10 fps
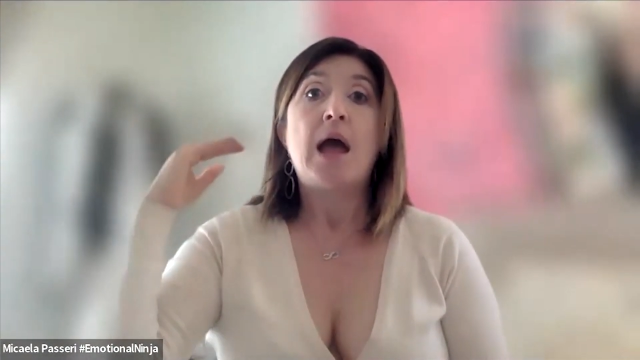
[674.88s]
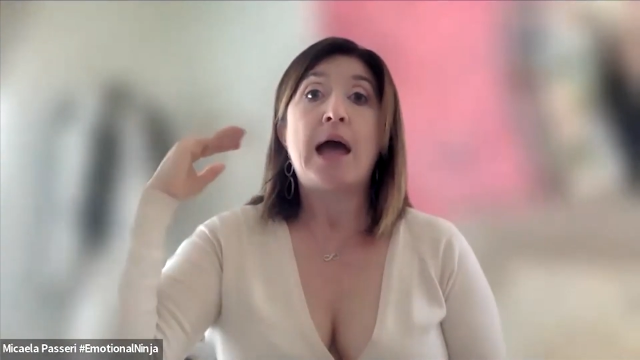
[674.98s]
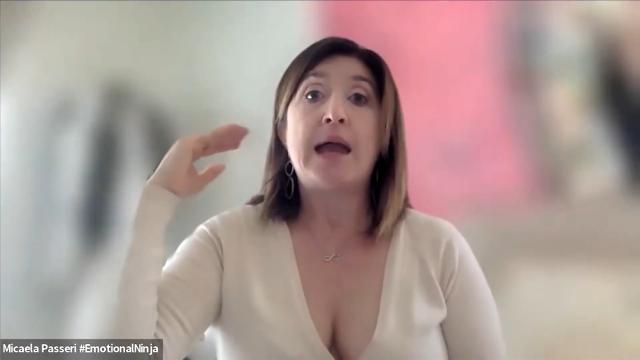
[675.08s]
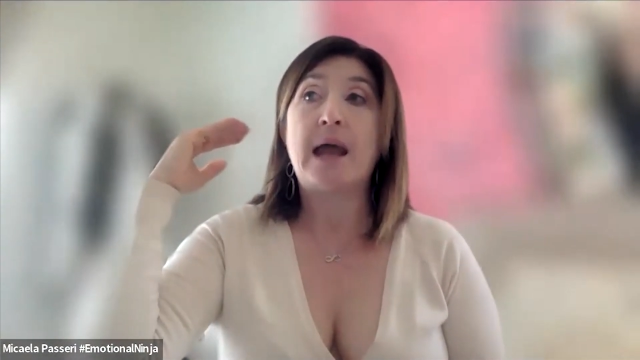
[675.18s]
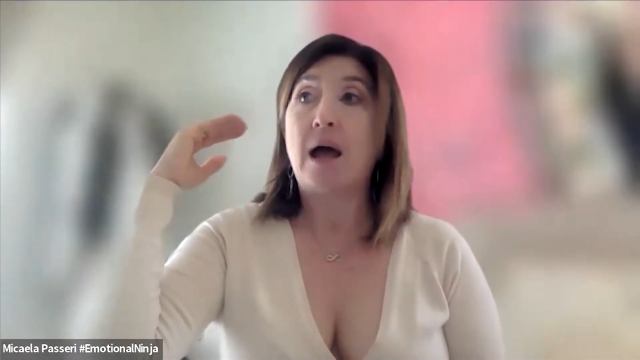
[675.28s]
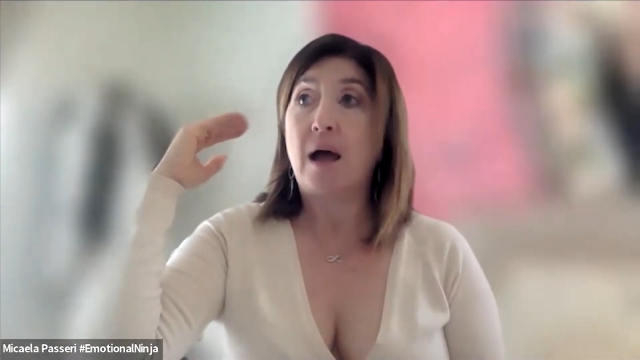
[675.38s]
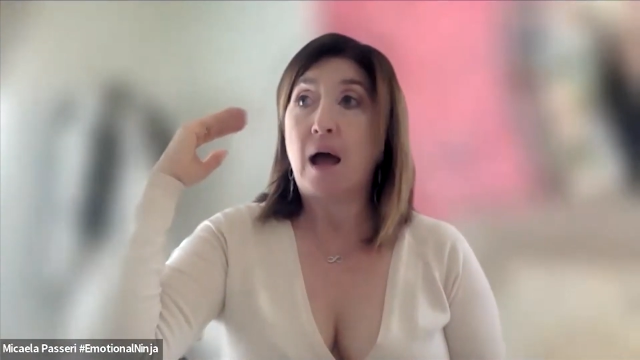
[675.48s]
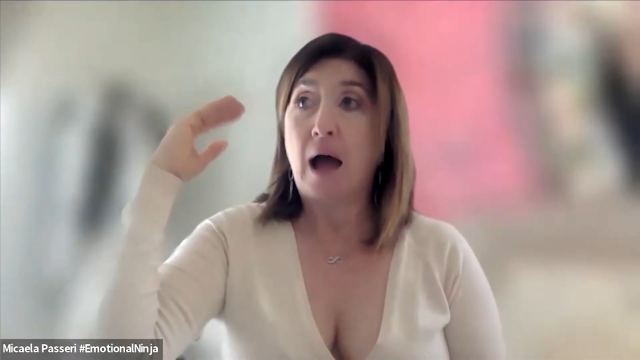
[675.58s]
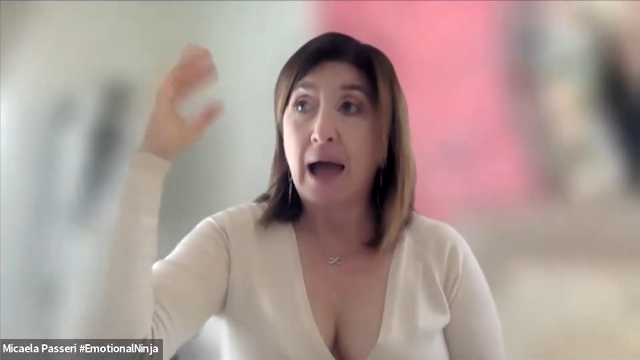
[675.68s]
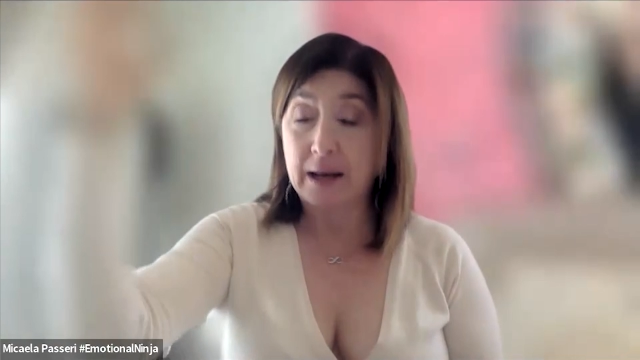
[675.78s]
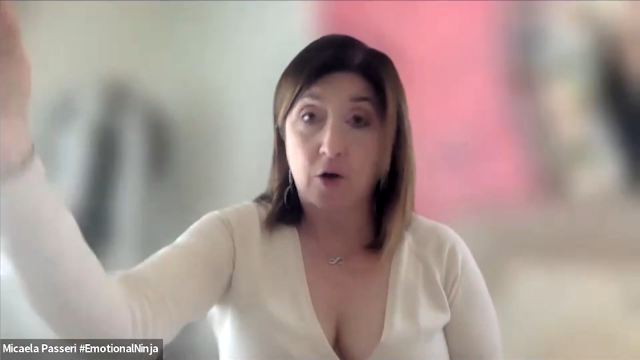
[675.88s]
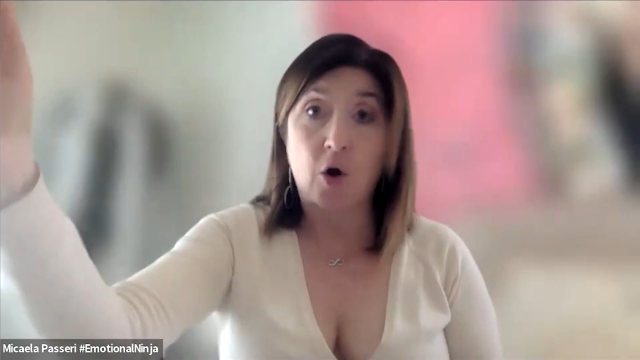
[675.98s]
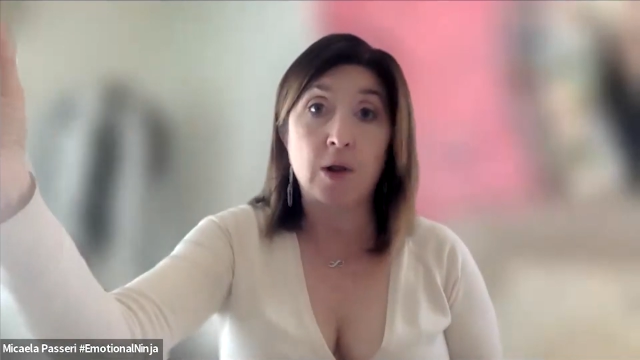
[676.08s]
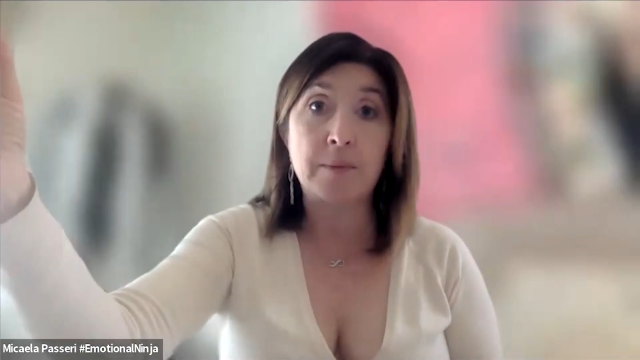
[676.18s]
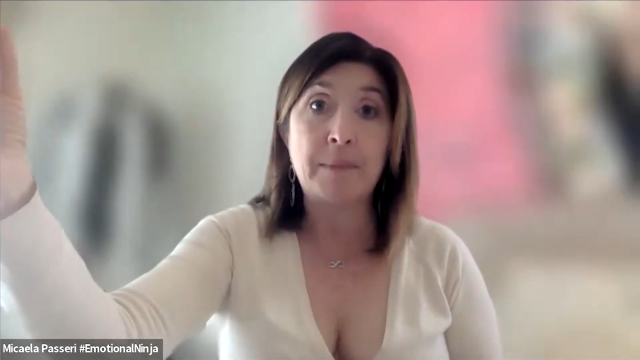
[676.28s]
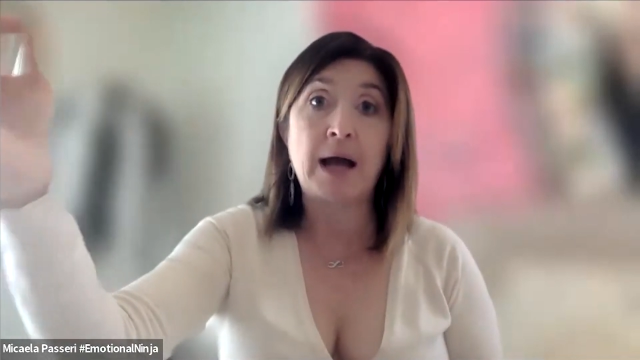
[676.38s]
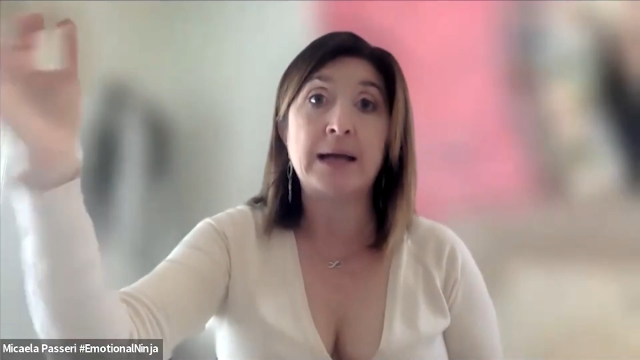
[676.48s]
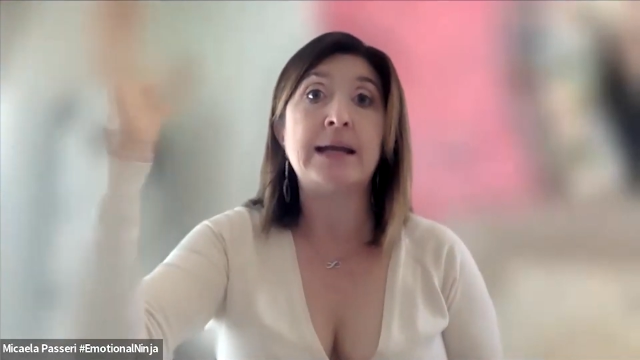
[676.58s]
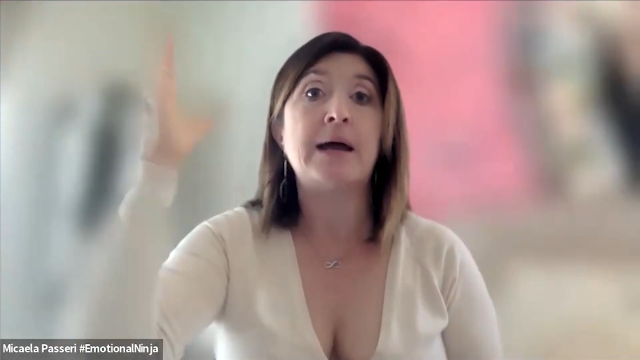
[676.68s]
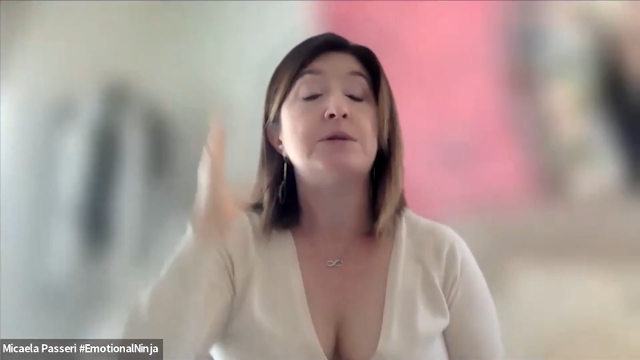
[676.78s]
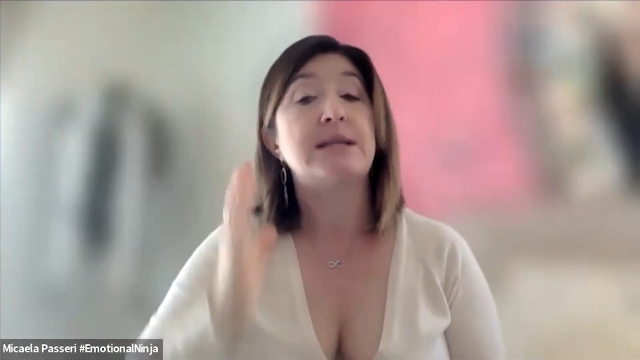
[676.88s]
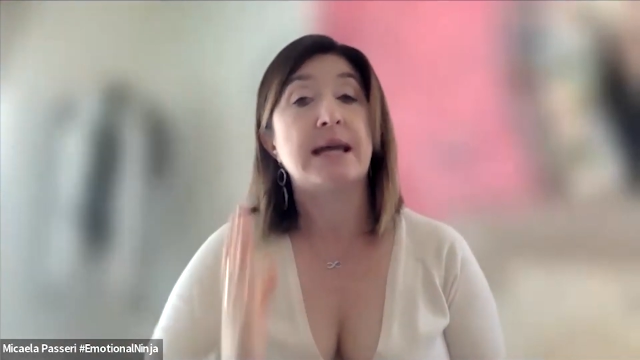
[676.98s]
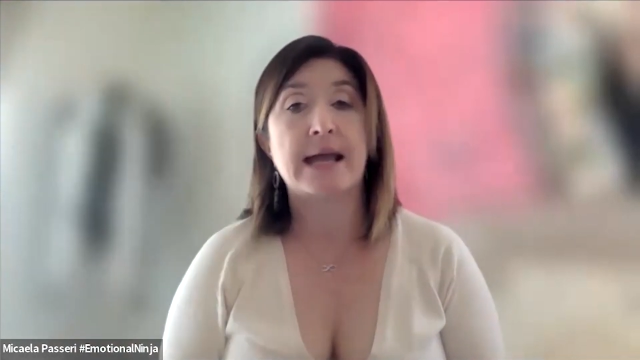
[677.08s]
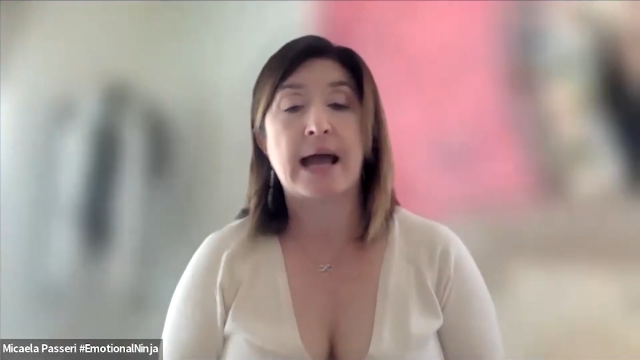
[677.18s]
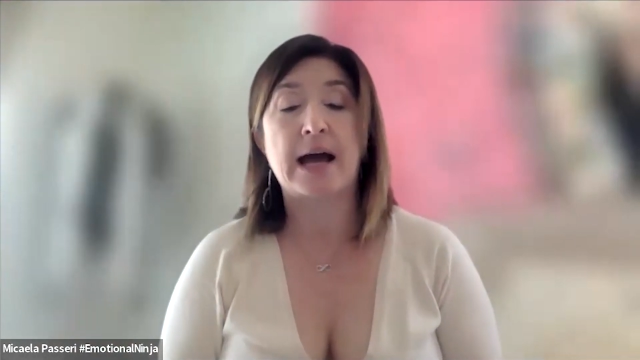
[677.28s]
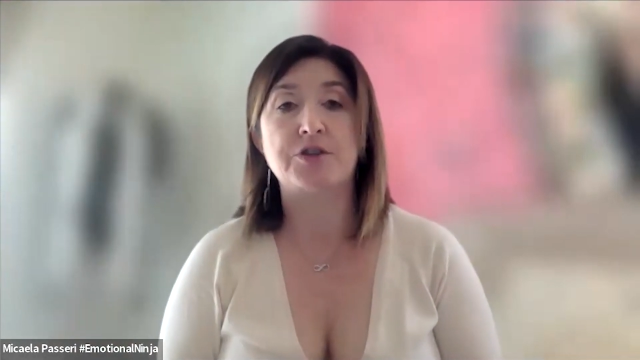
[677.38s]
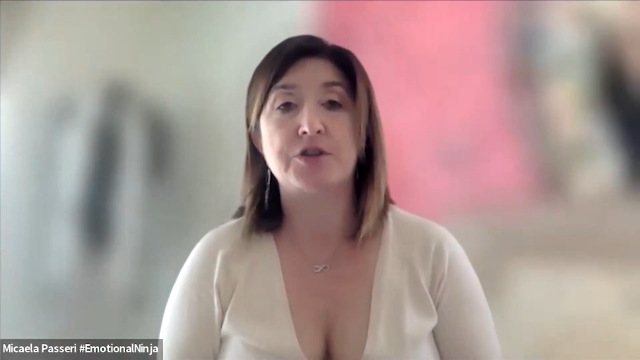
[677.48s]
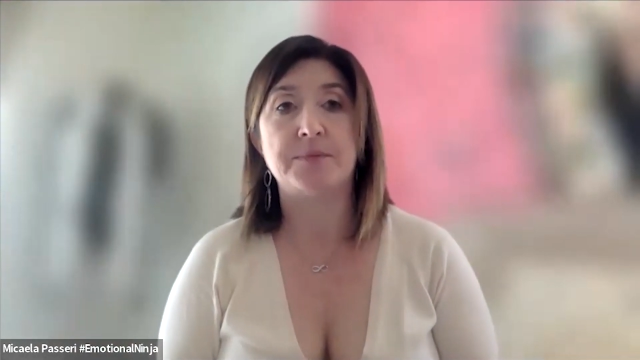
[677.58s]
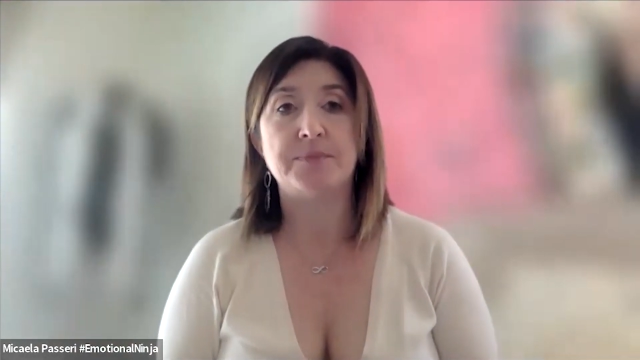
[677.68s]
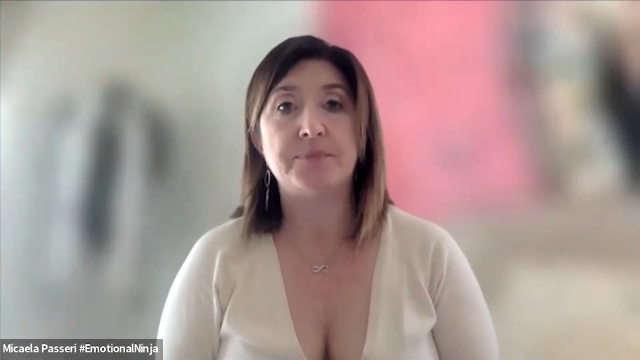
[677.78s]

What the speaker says: and I had a goal in mind and I was taking action.